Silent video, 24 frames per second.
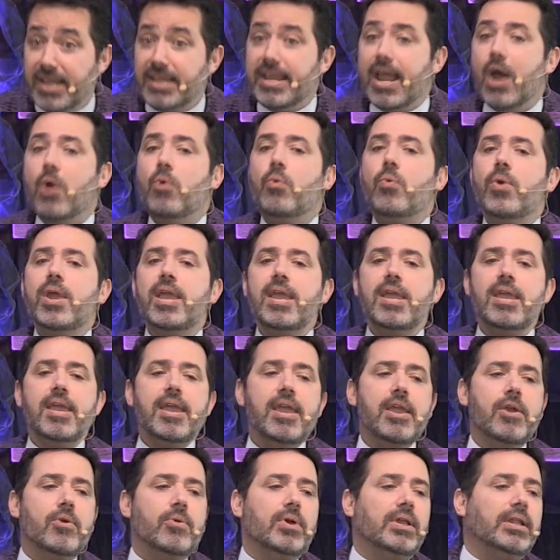Now, we
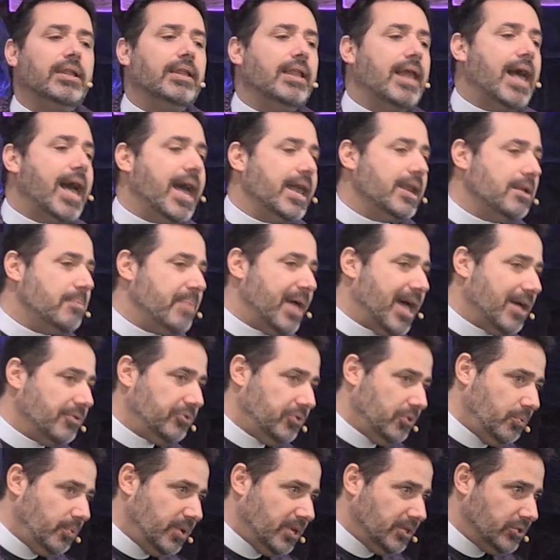hear a lot about
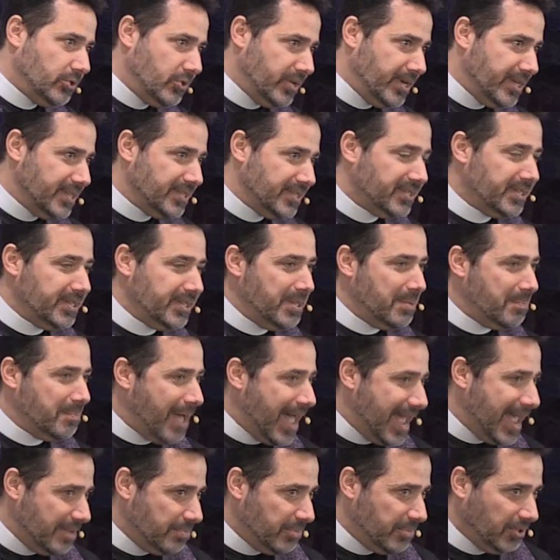the wilderness in the
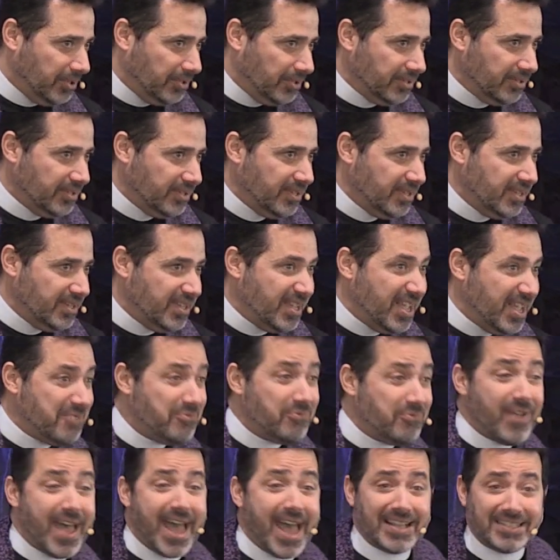Bible. In
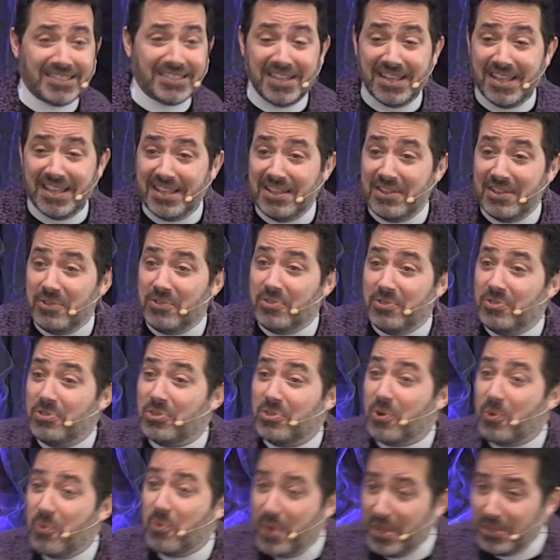fact,
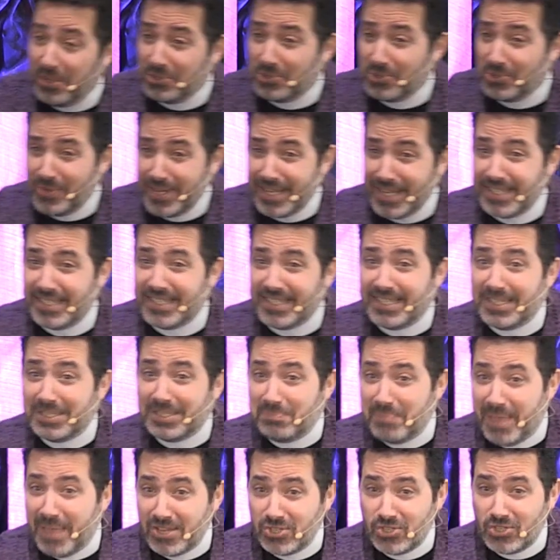the wilderness is
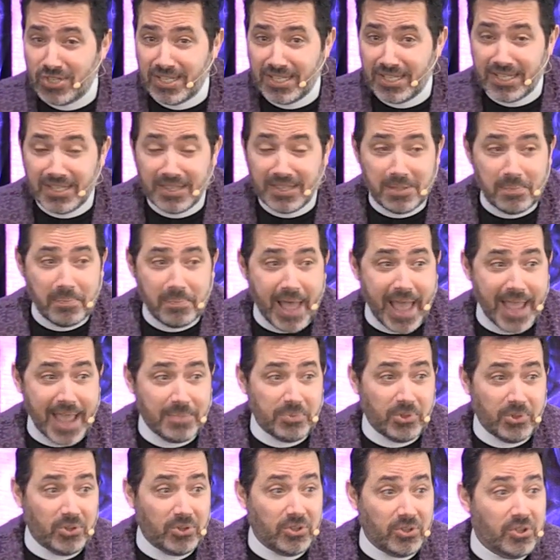mentioned in the
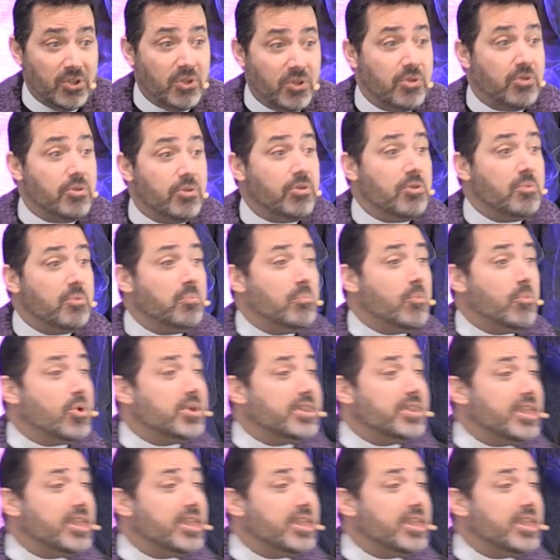Bible more